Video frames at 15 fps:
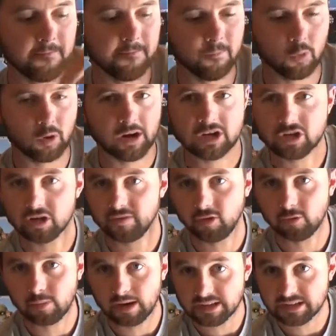Whereas your full
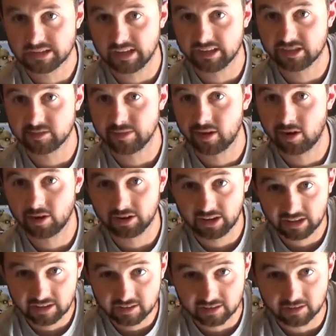body stakes will be hard to
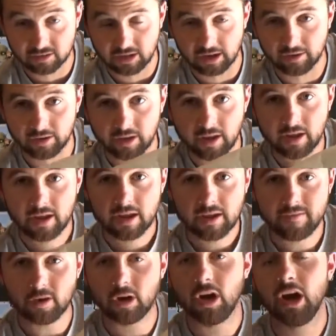get into the ground.
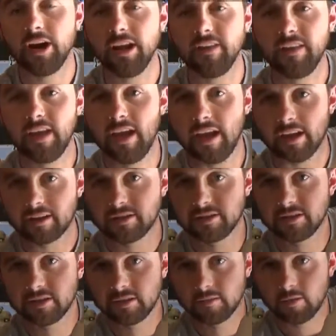If you're hunting the
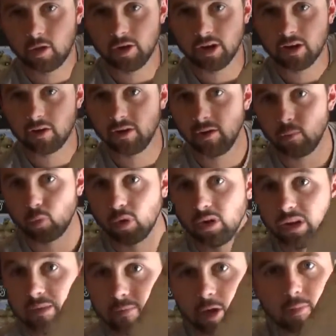X, or you're in a
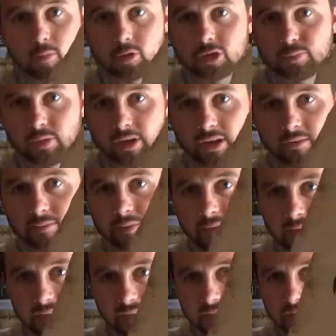really mobile spread,
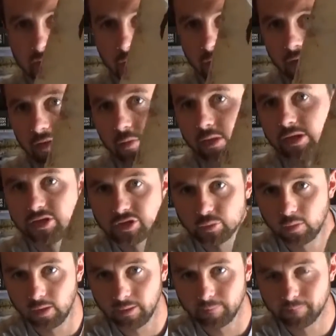these are the ones you
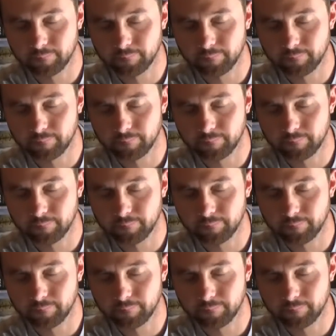want.